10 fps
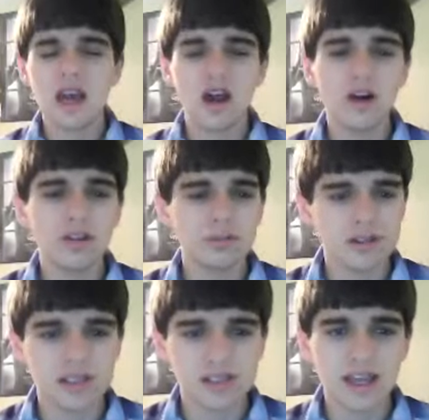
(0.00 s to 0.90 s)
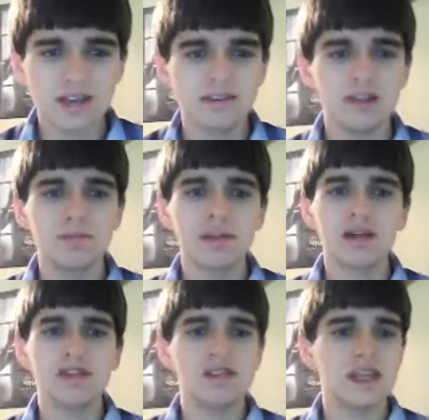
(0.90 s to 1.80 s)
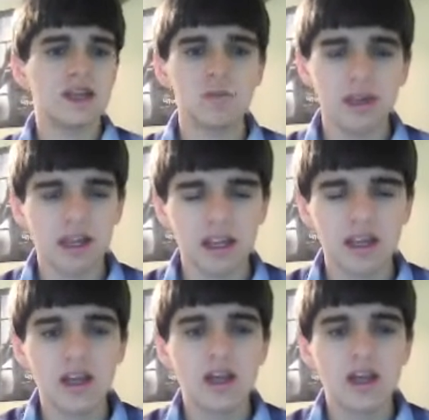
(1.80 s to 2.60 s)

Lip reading: all of them to safety because they are being